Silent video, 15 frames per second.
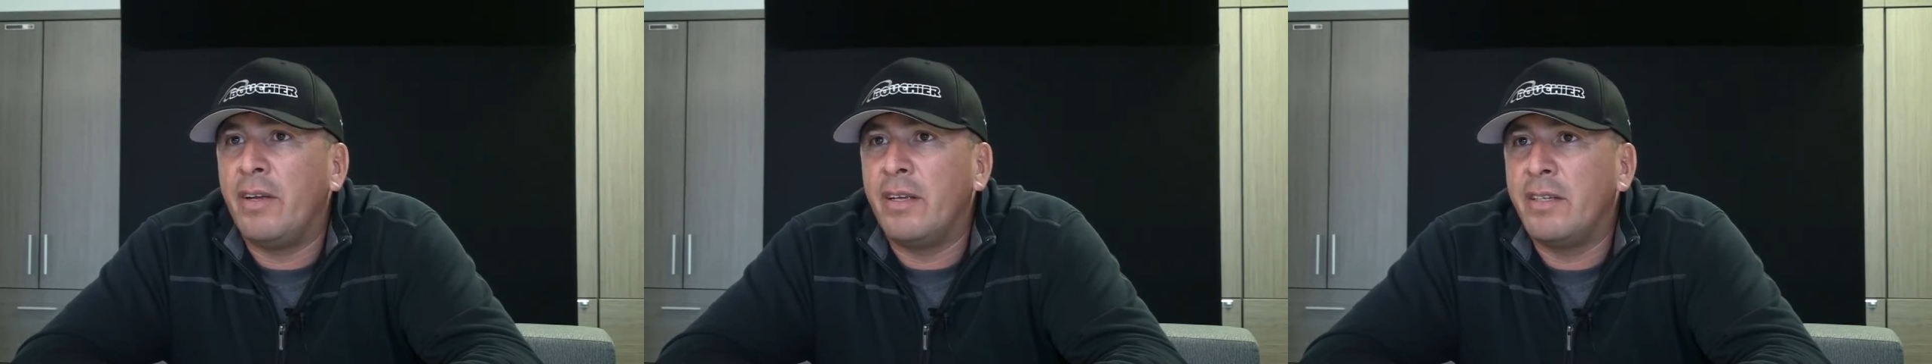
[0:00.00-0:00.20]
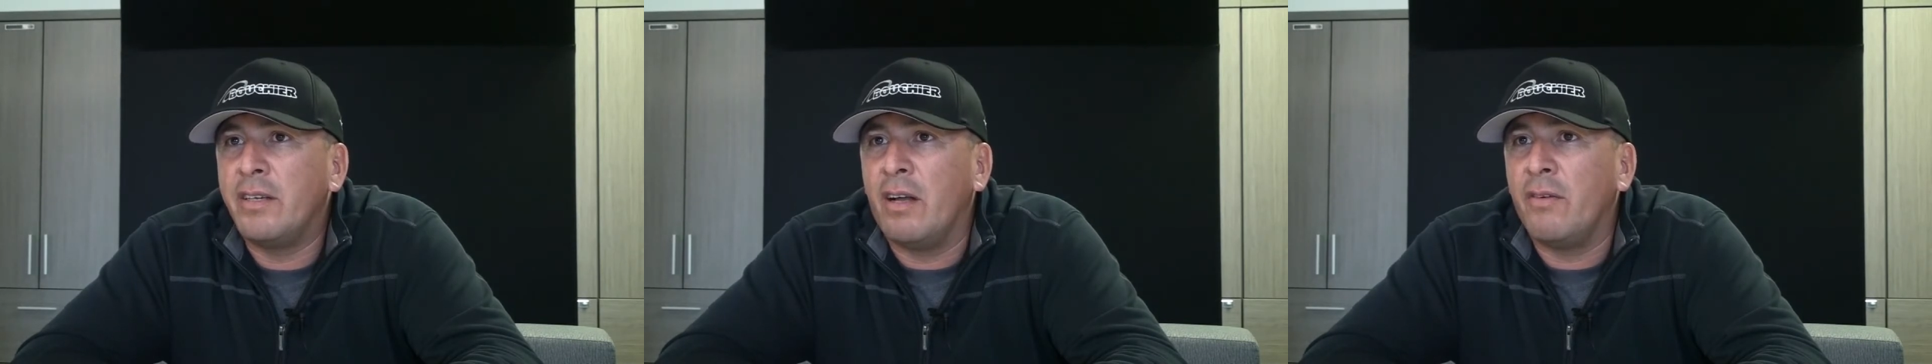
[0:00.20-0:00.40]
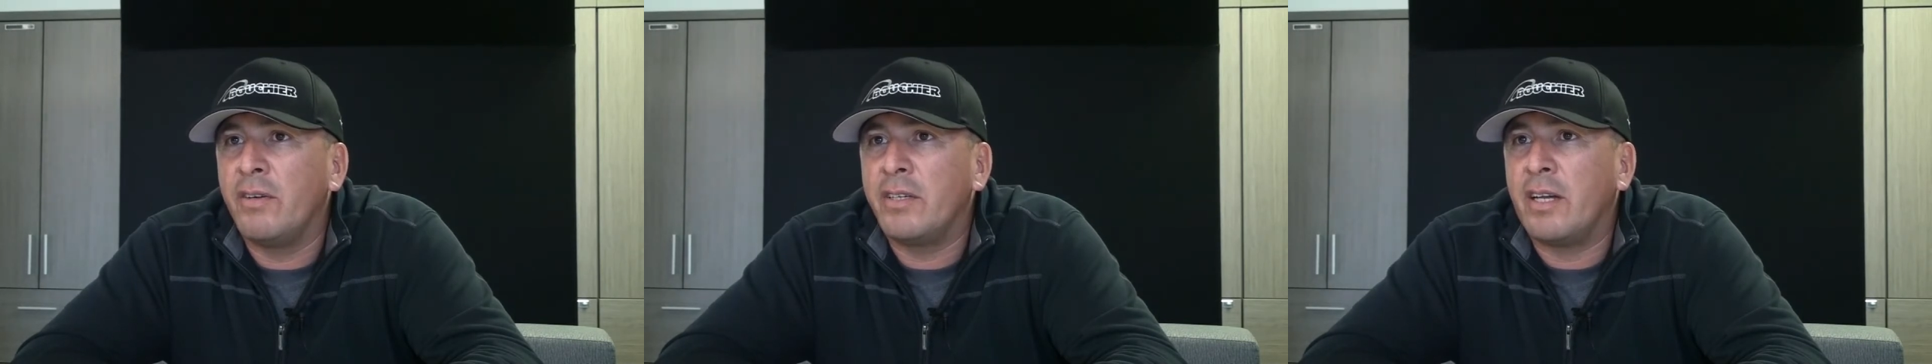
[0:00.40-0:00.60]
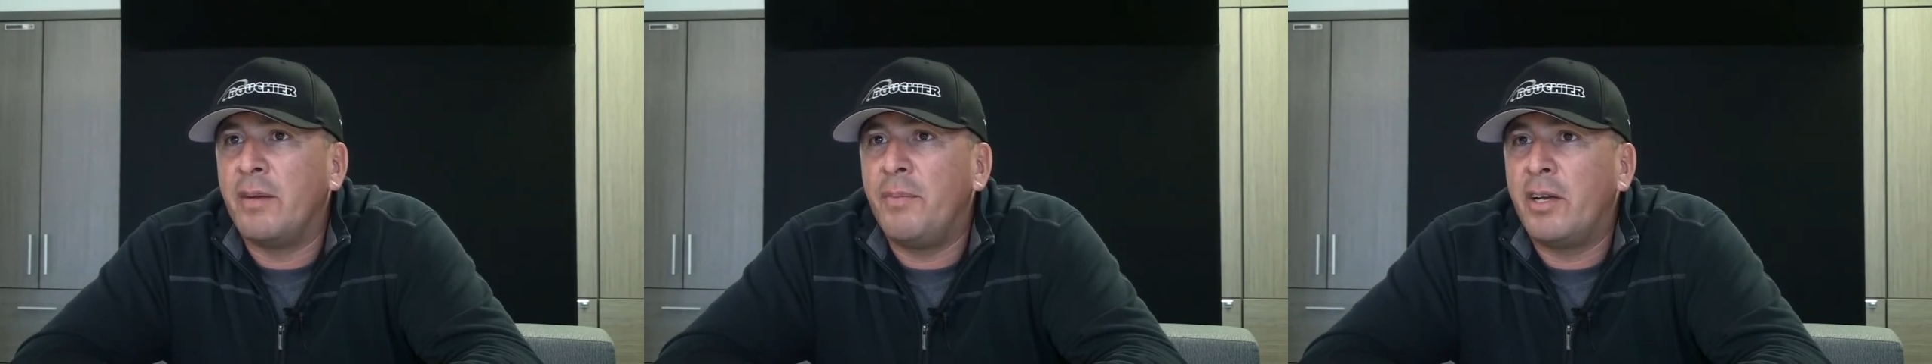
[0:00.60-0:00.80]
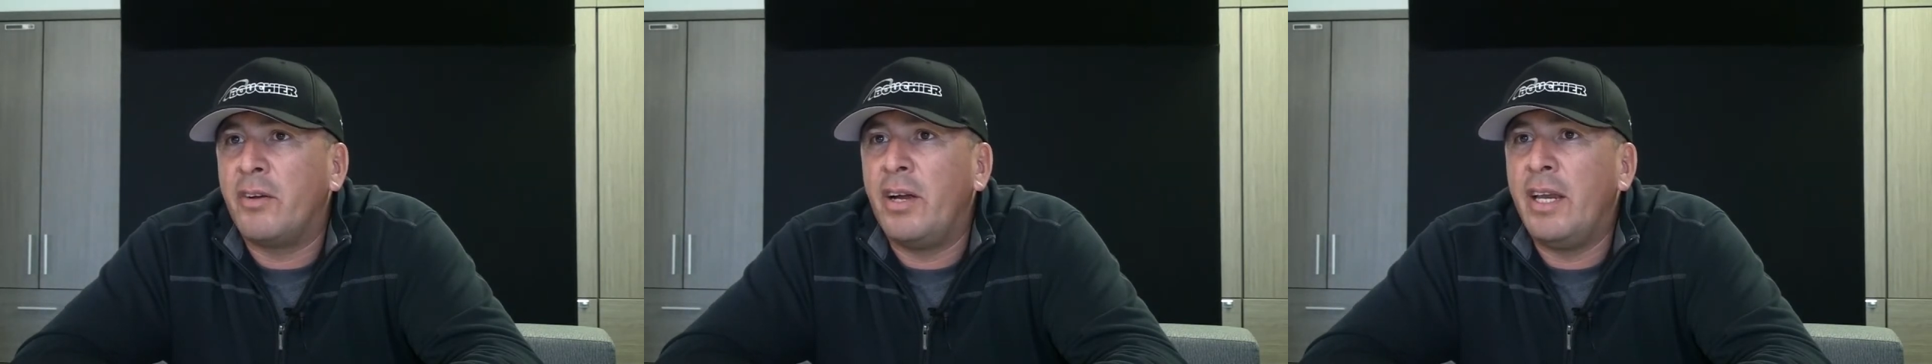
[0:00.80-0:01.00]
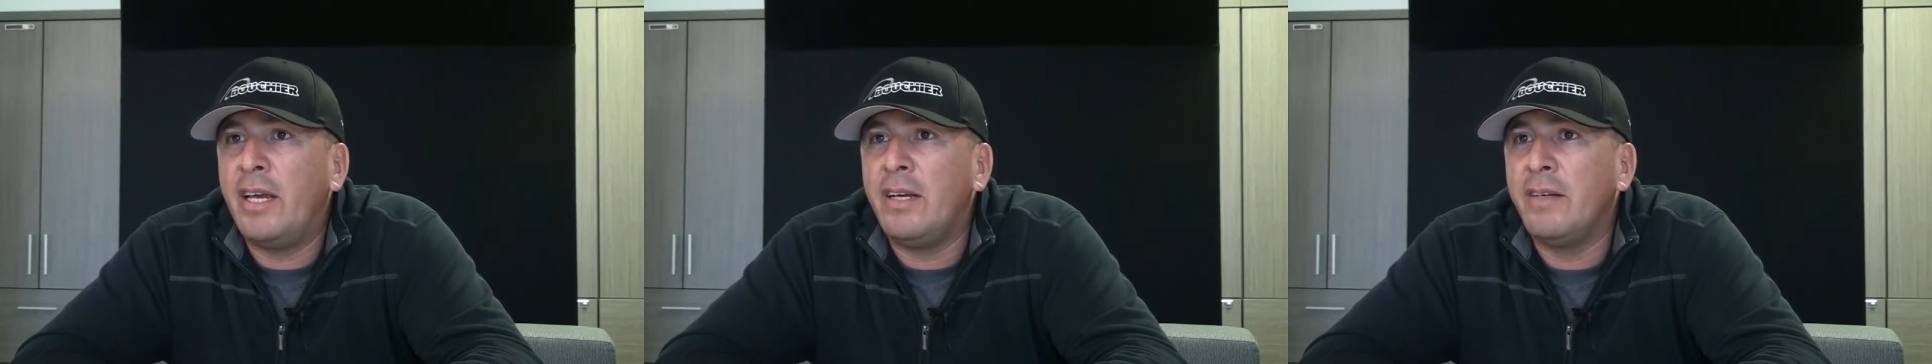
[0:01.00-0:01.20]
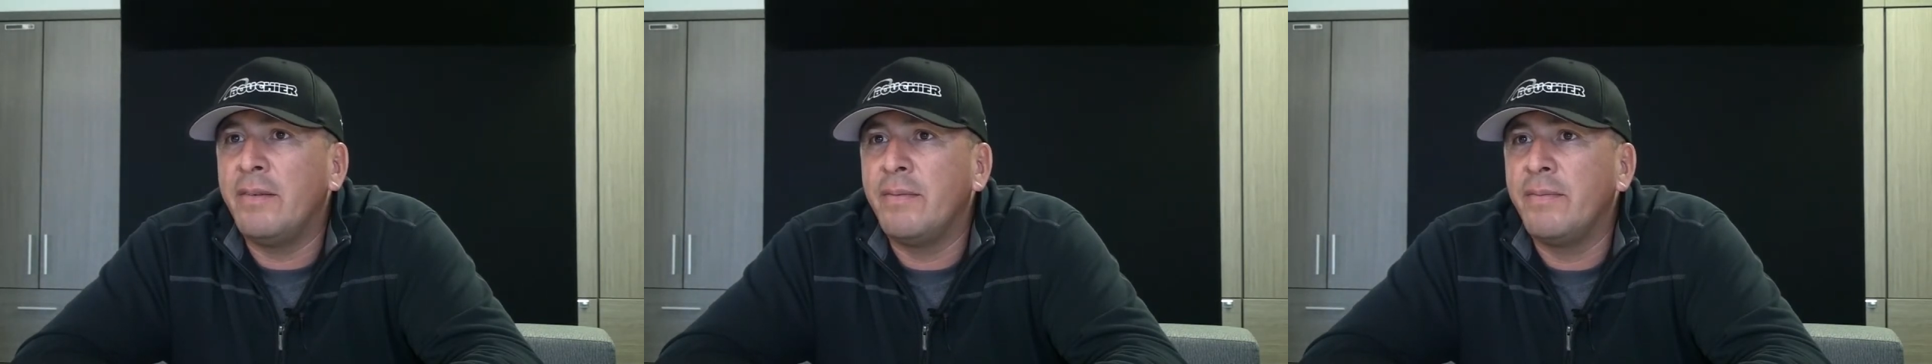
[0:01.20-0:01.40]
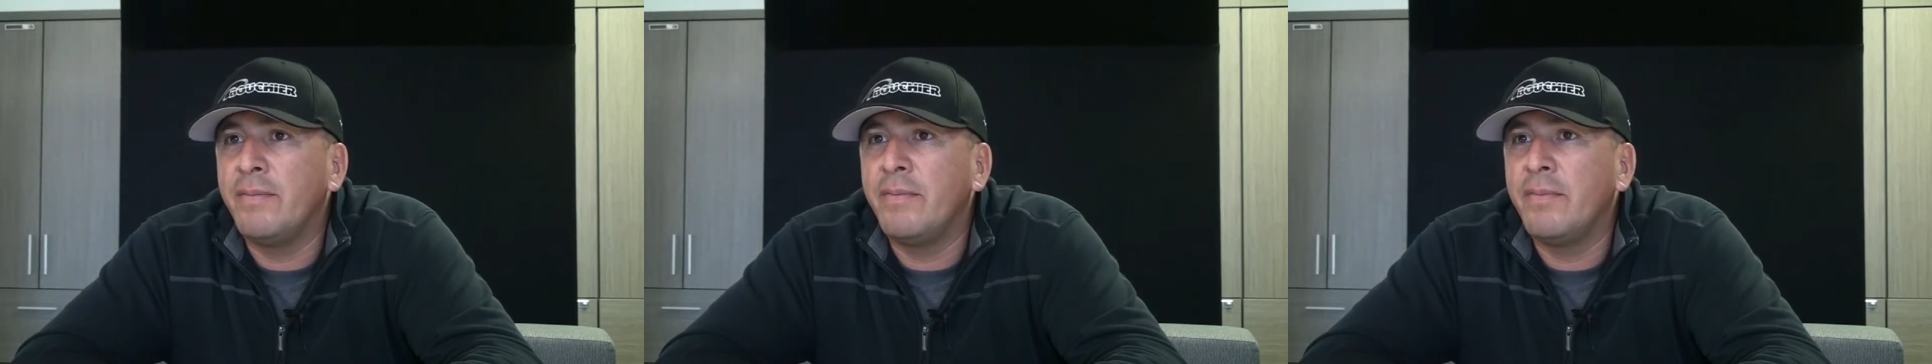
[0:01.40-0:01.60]
it's always got to be grading.
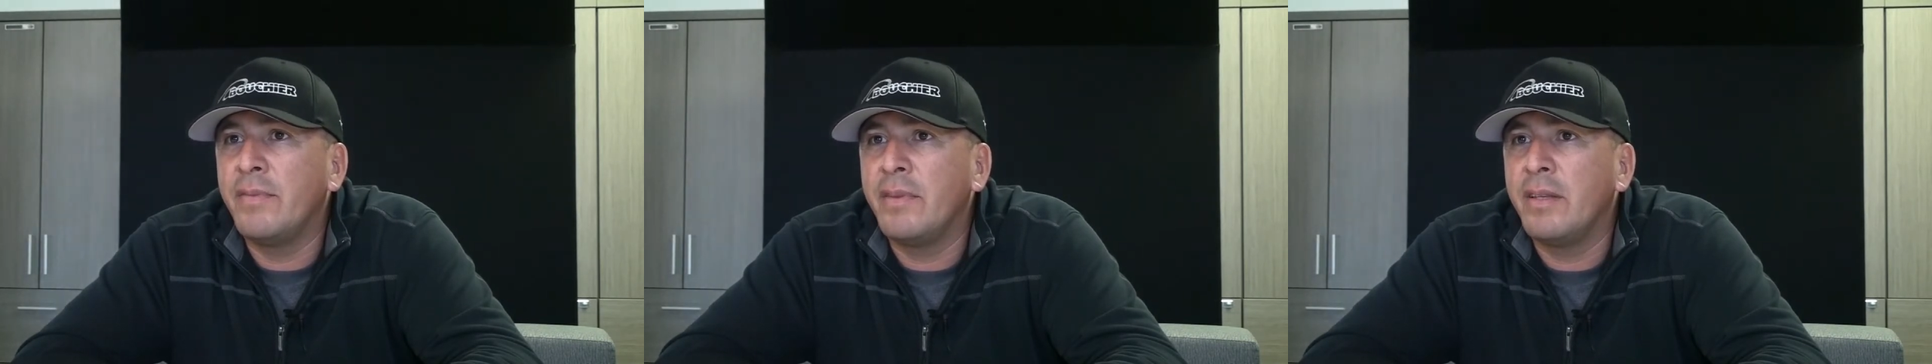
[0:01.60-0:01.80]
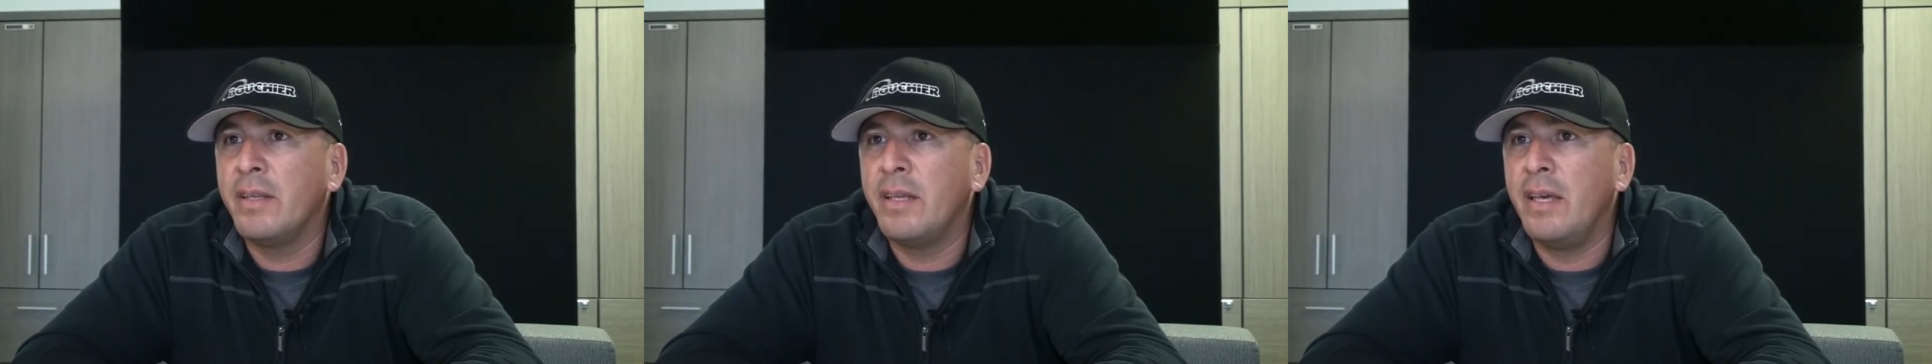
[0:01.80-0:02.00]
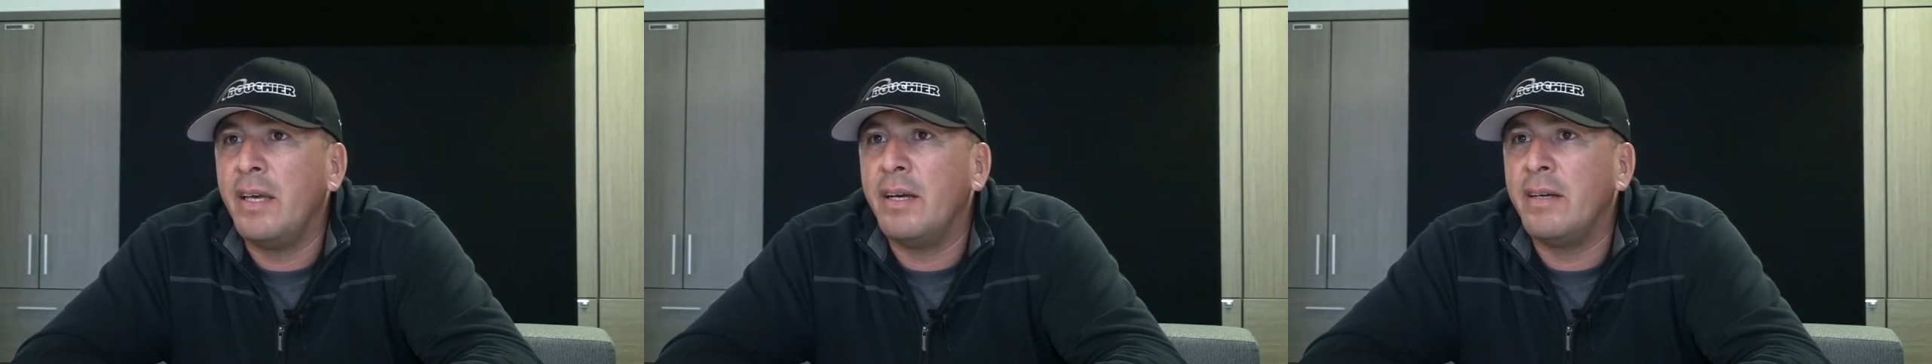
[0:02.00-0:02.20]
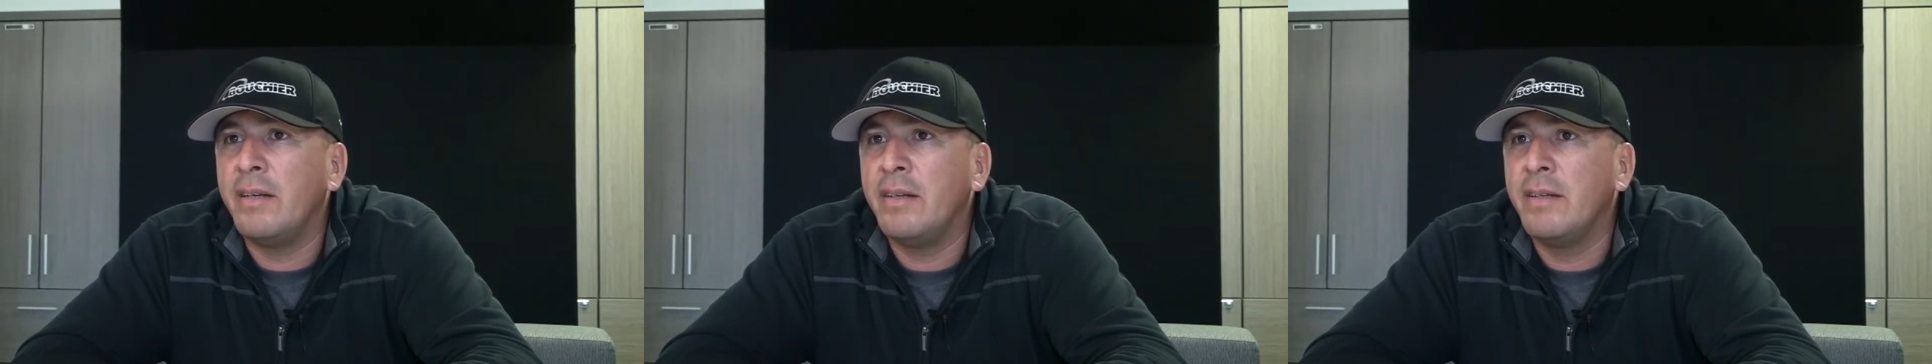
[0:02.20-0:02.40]
Yeah.